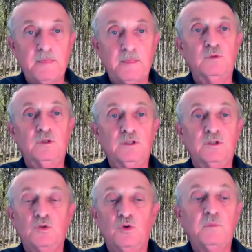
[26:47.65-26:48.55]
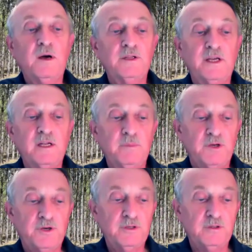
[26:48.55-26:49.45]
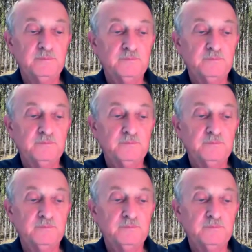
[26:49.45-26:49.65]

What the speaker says: with controlled pollinated material.